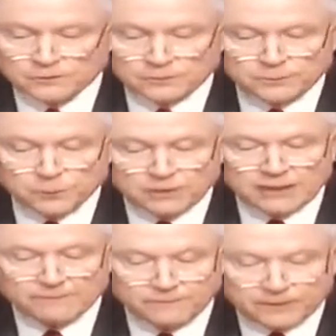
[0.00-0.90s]
to support
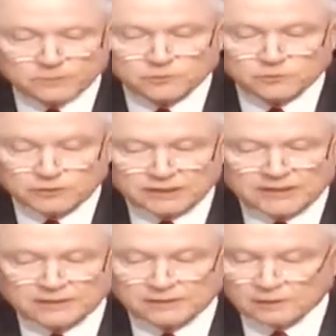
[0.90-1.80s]
our federal,
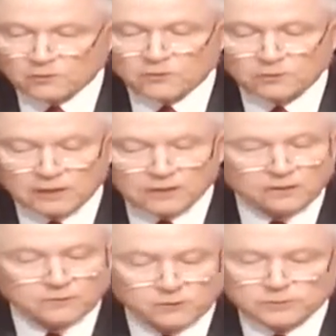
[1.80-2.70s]
state, and local
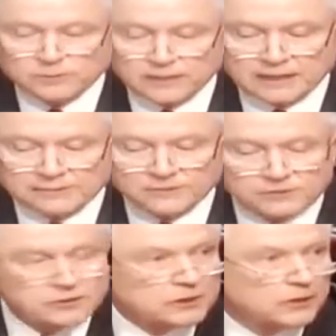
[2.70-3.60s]
law enforcement
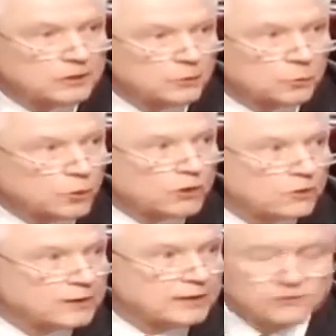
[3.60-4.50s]
officers who
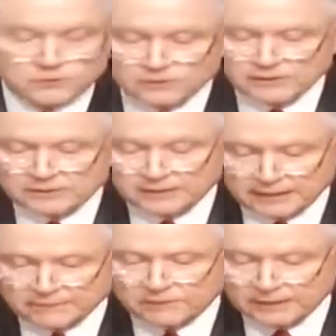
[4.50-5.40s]
work on our streets
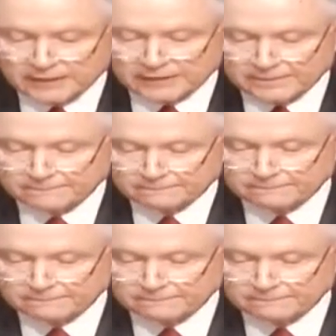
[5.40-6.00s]
every day.